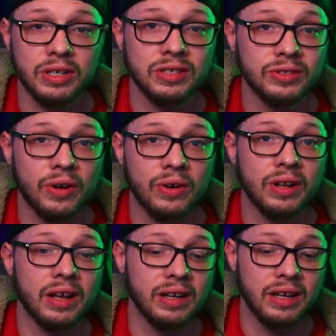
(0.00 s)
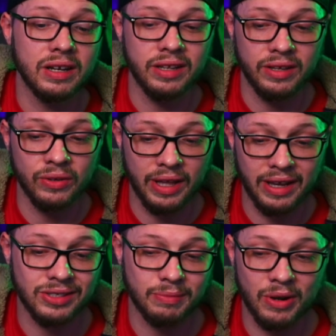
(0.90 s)
got started, I needed to yield
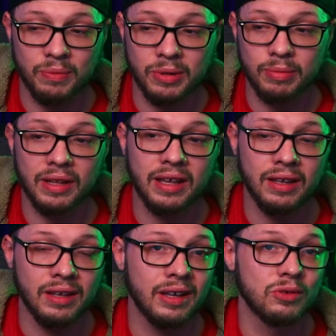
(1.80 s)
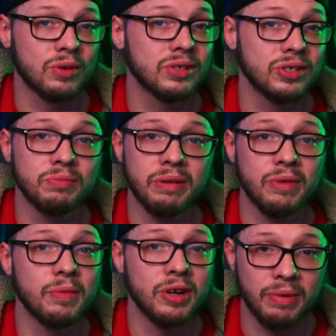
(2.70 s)
X amount per plant in order to just make my
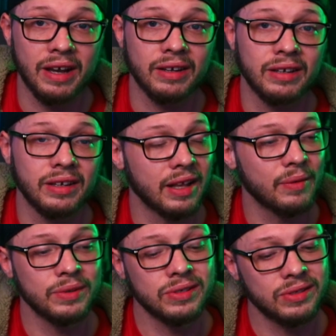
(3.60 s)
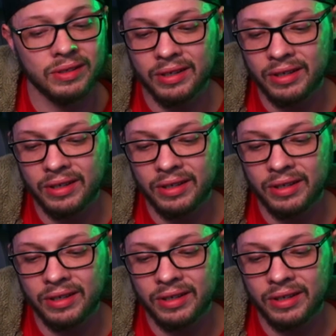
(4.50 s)
money back, and that was,